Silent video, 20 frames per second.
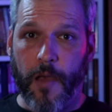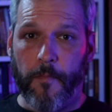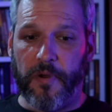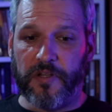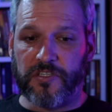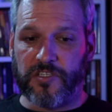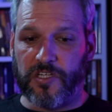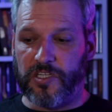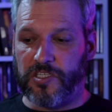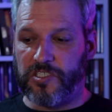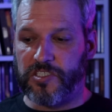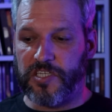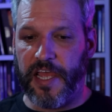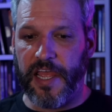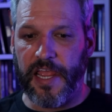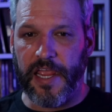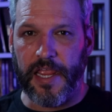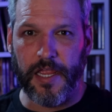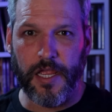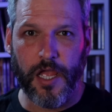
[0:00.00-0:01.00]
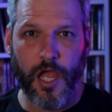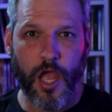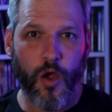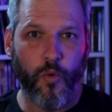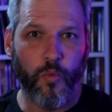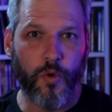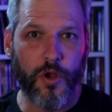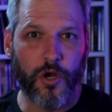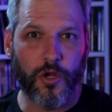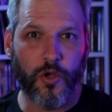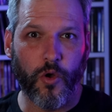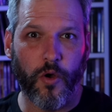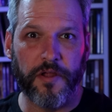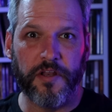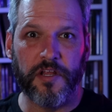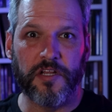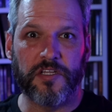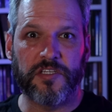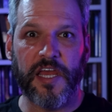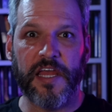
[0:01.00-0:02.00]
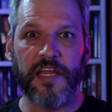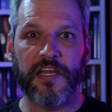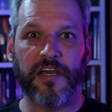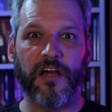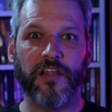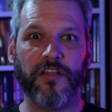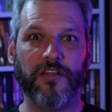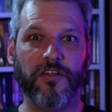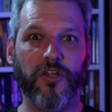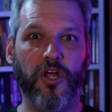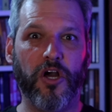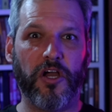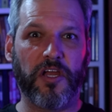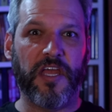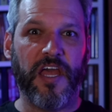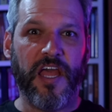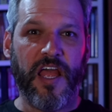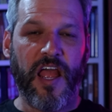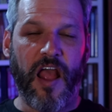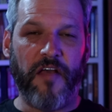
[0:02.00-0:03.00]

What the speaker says: But today, we are going to take a look